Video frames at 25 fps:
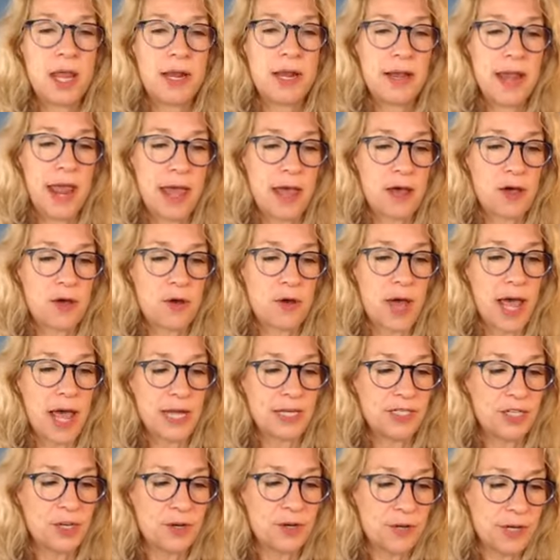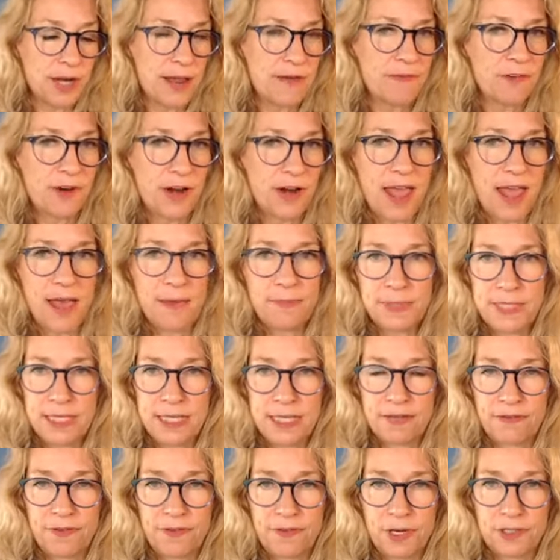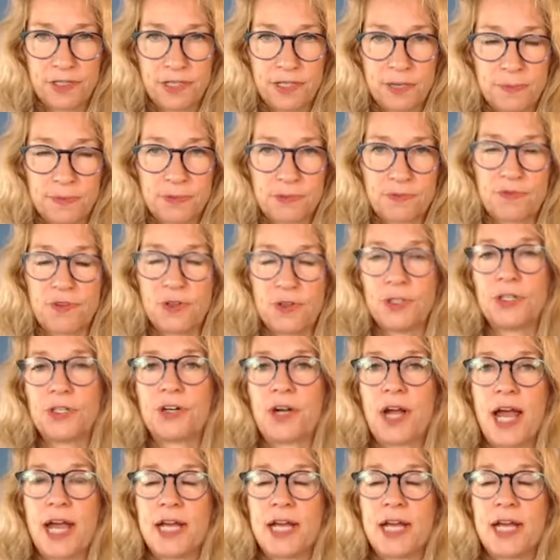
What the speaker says: Now, I don't ever empty the Fingertips folder.